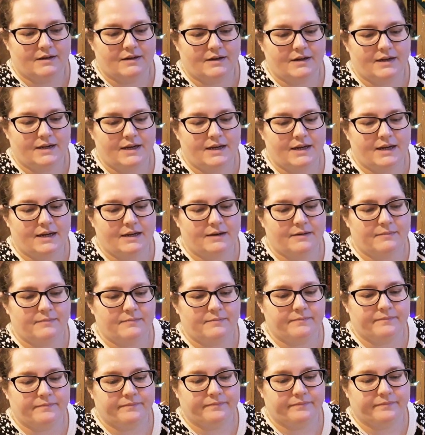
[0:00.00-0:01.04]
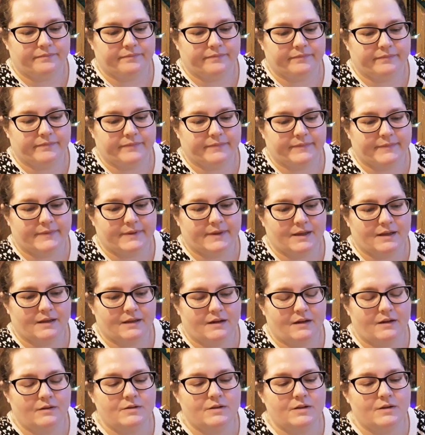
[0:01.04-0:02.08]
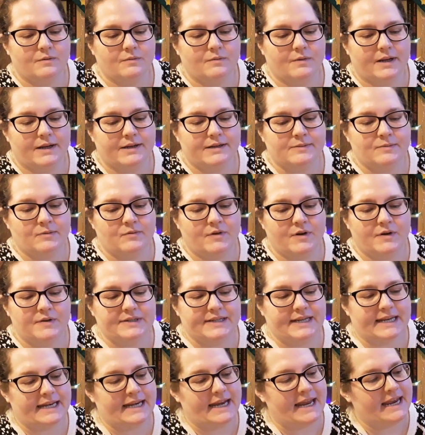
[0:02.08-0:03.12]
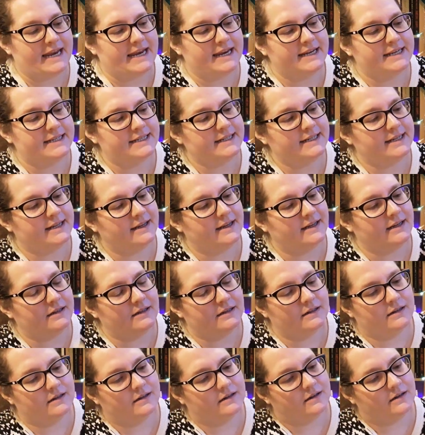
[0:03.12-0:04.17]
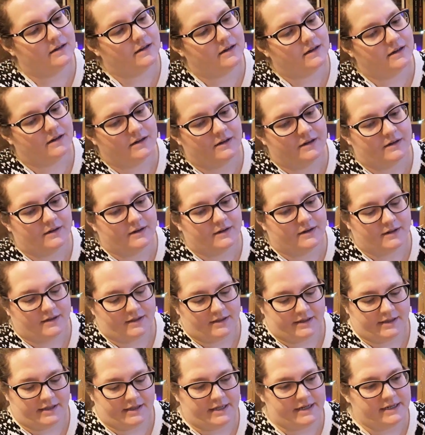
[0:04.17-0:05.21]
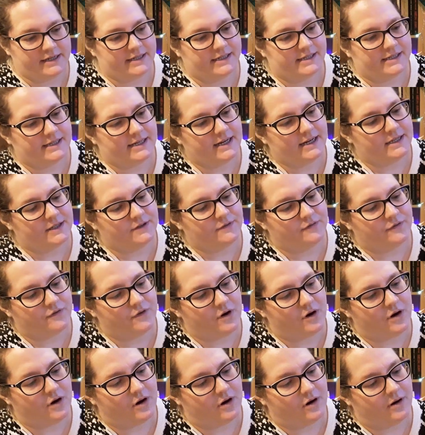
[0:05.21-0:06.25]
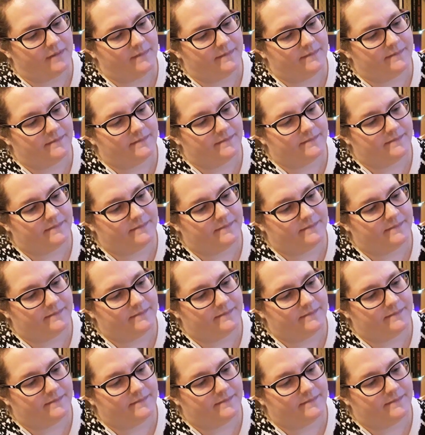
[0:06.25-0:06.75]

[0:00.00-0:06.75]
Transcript: um, oh, so Alice Munro is Canadian. This is from